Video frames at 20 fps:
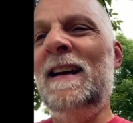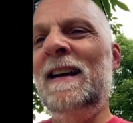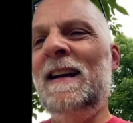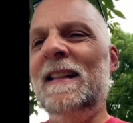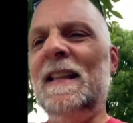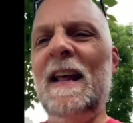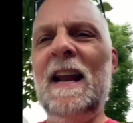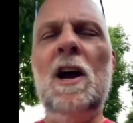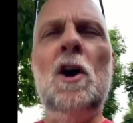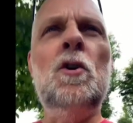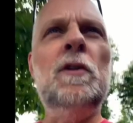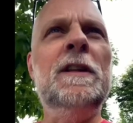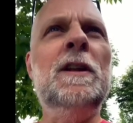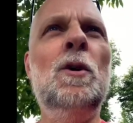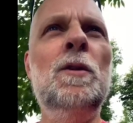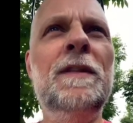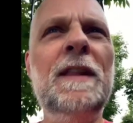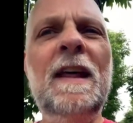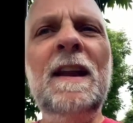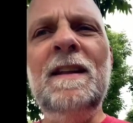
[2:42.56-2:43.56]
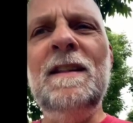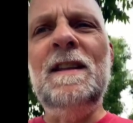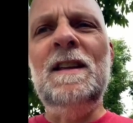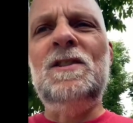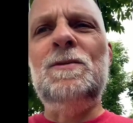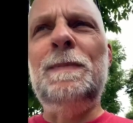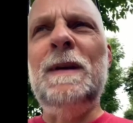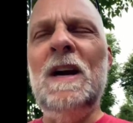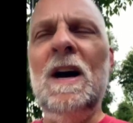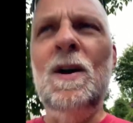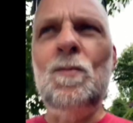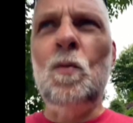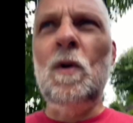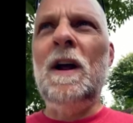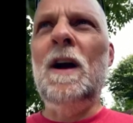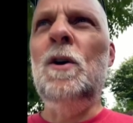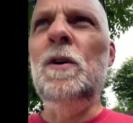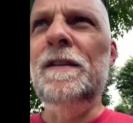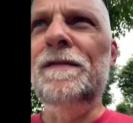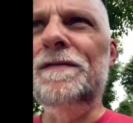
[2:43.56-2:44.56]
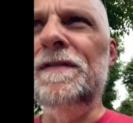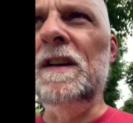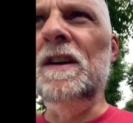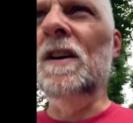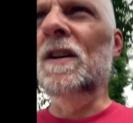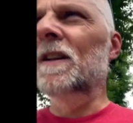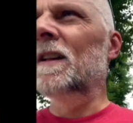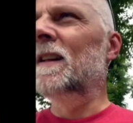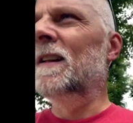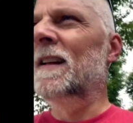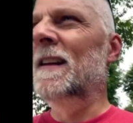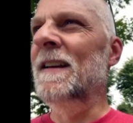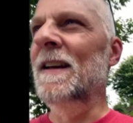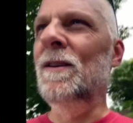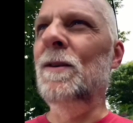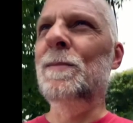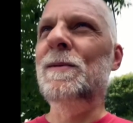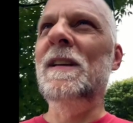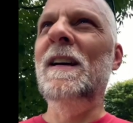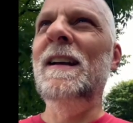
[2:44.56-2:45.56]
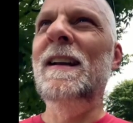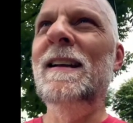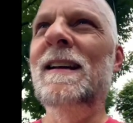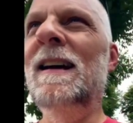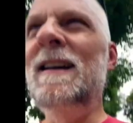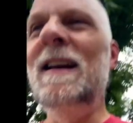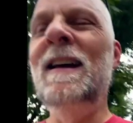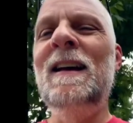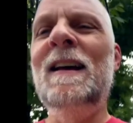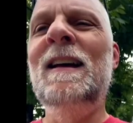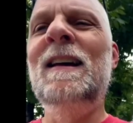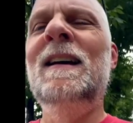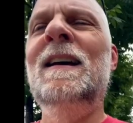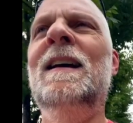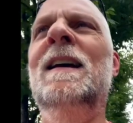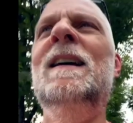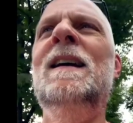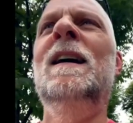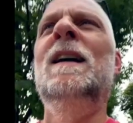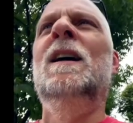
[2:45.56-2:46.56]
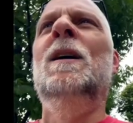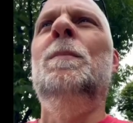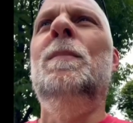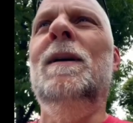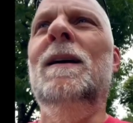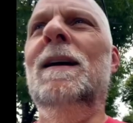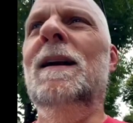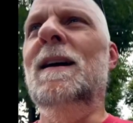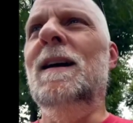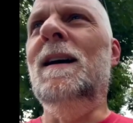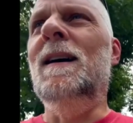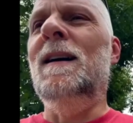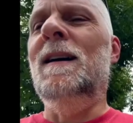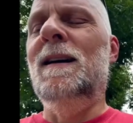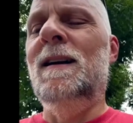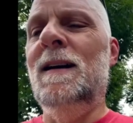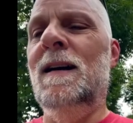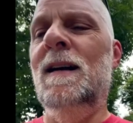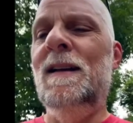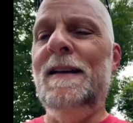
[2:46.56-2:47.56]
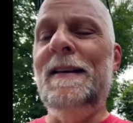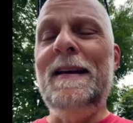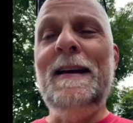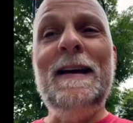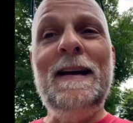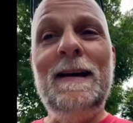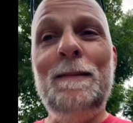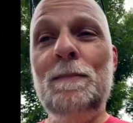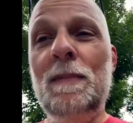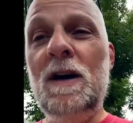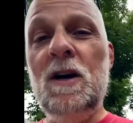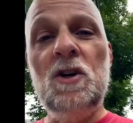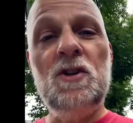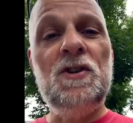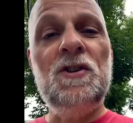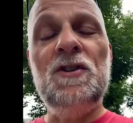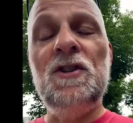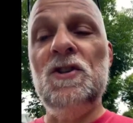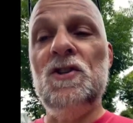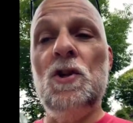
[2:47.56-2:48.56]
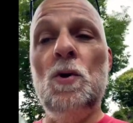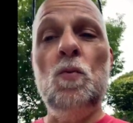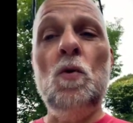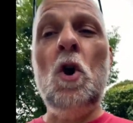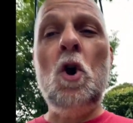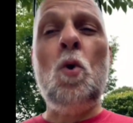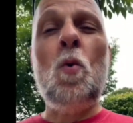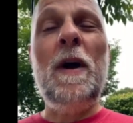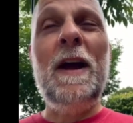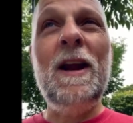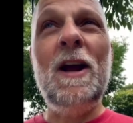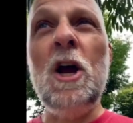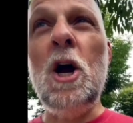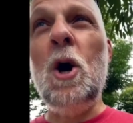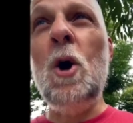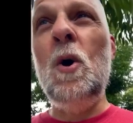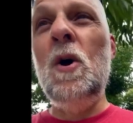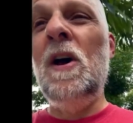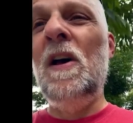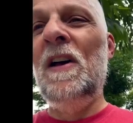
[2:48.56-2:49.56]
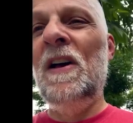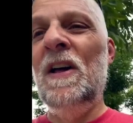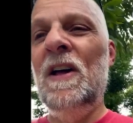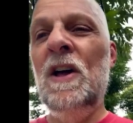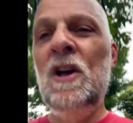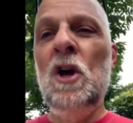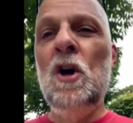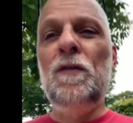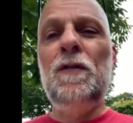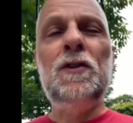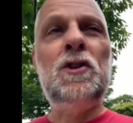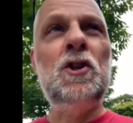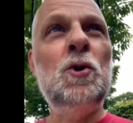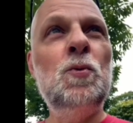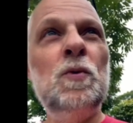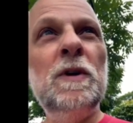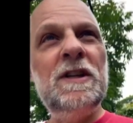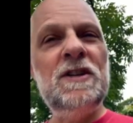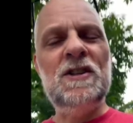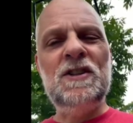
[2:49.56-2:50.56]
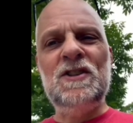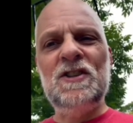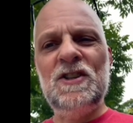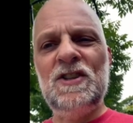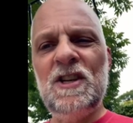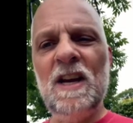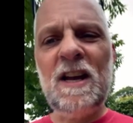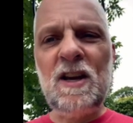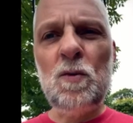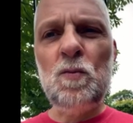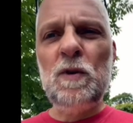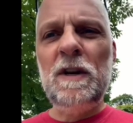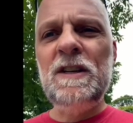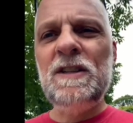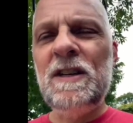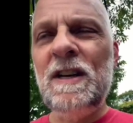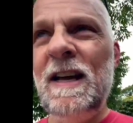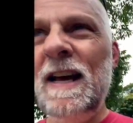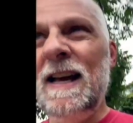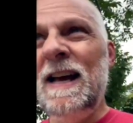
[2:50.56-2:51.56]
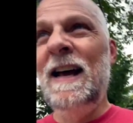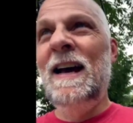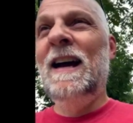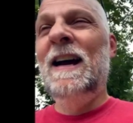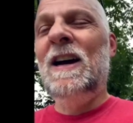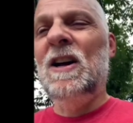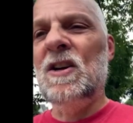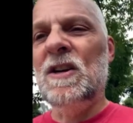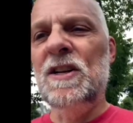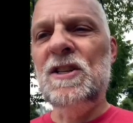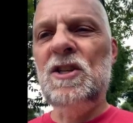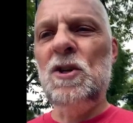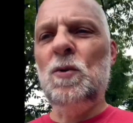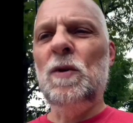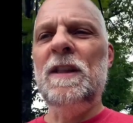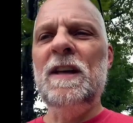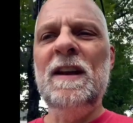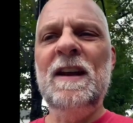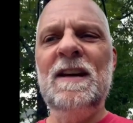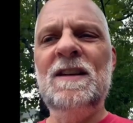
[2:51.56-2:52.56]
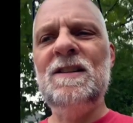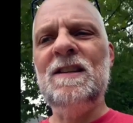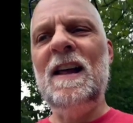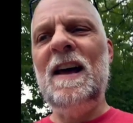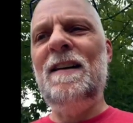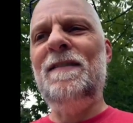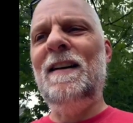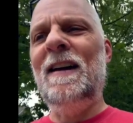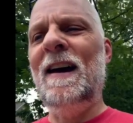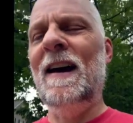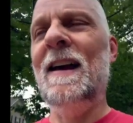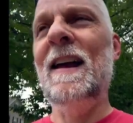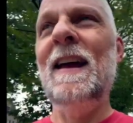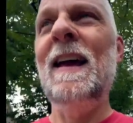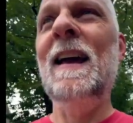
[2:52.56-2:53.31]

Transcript: that's beyond what I already feel. You know what I'm saying? But yeah, boxers is the wrong way to go for 2 reasons. The second reason I'll get to in the next life hack,